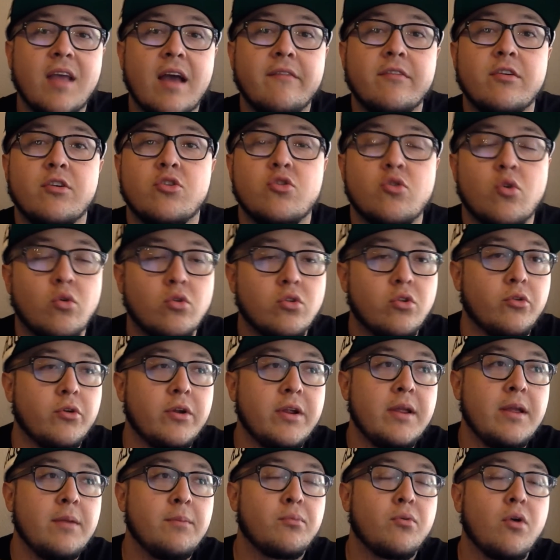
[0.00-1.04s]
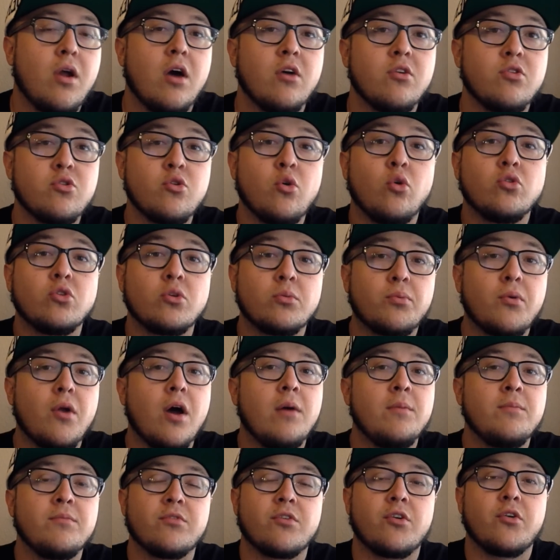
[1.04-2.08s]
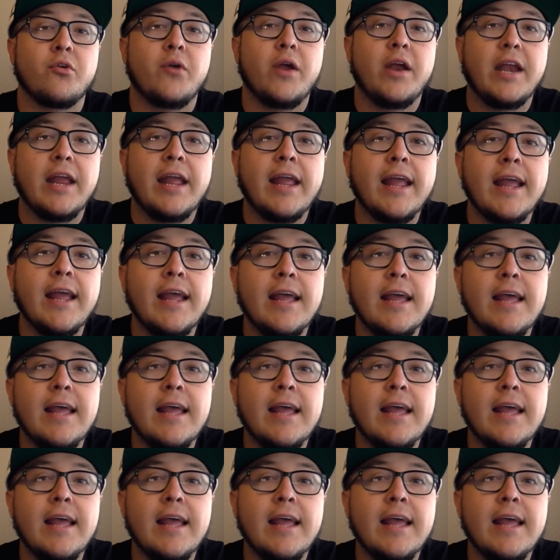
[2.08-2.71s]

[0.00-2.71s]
having shouldery pro- shoulder problems already.